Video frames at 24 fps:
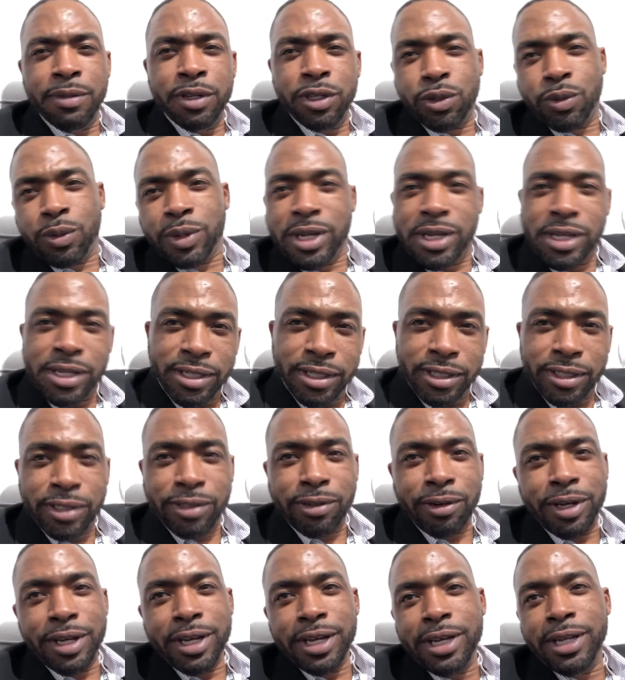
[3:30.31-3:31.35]
between
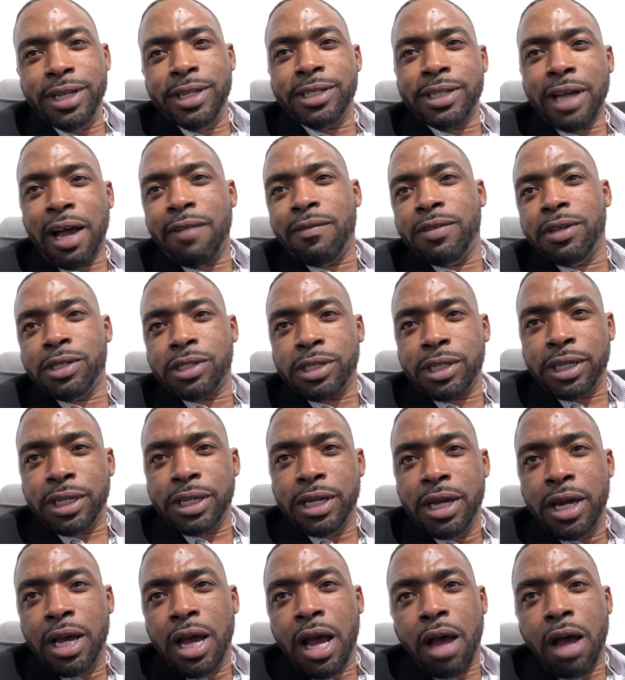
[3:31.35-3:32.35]
screens, obviously,